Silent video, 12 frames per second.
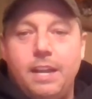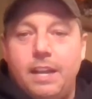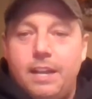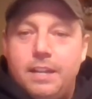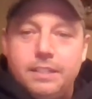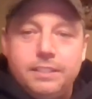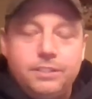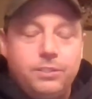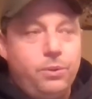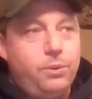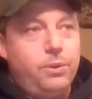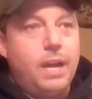
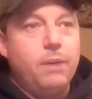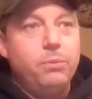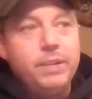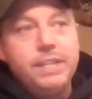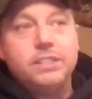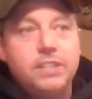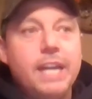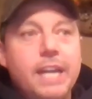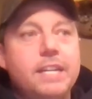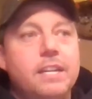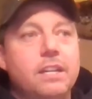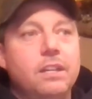So we designed it
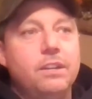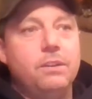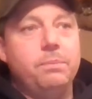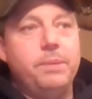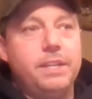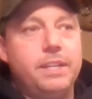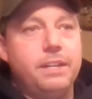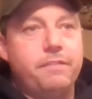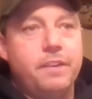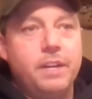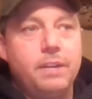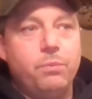a little bit
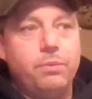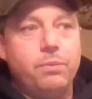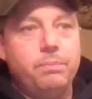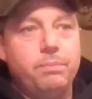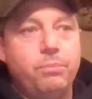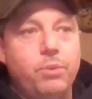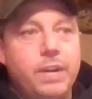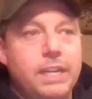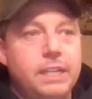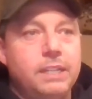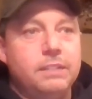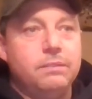different. When
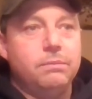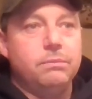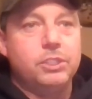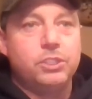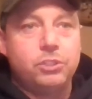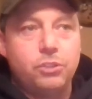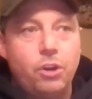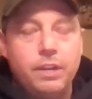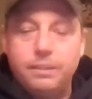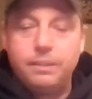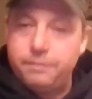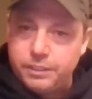I was starting
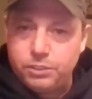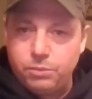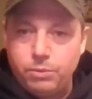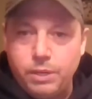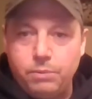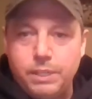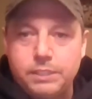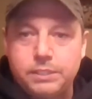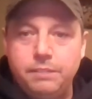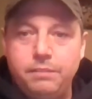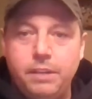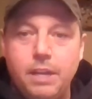Fishin' the Wild West
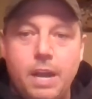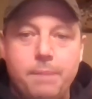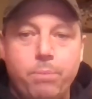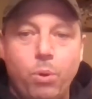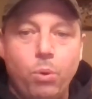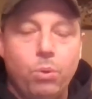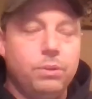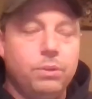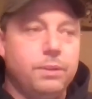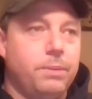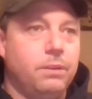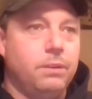TV, I polled
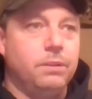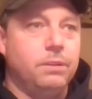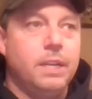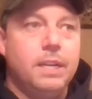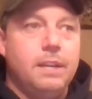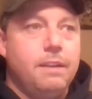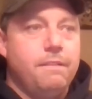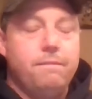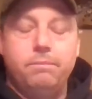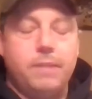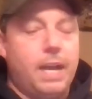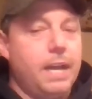about,
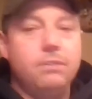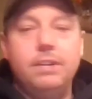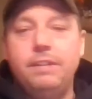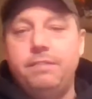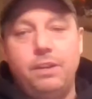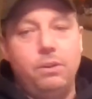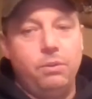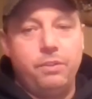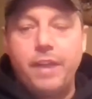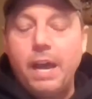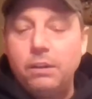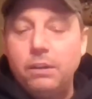I don't even know,
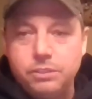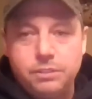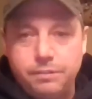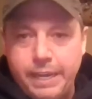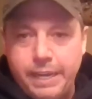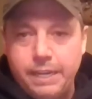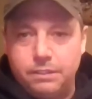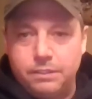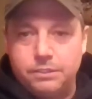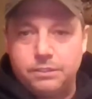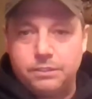thousands of anglers.